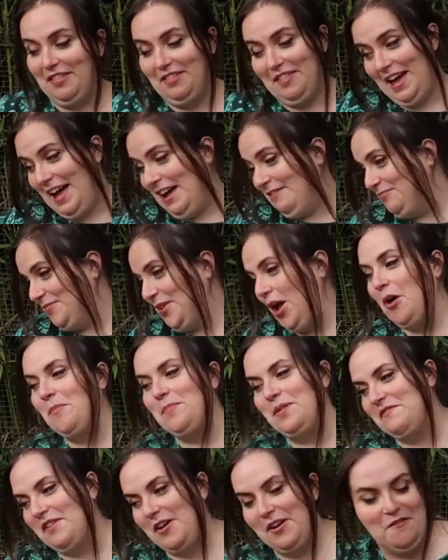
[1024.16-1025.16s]
than that, I'll
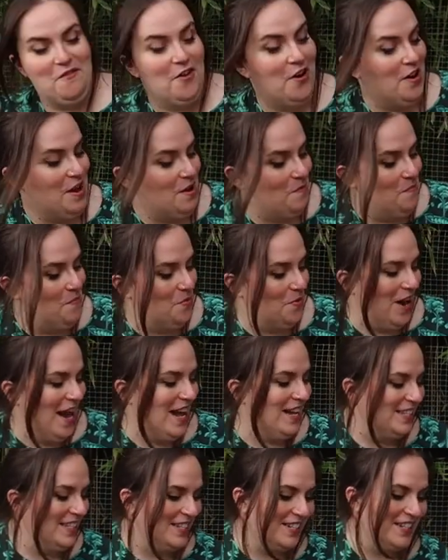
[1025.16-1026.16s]
be very, very impressed.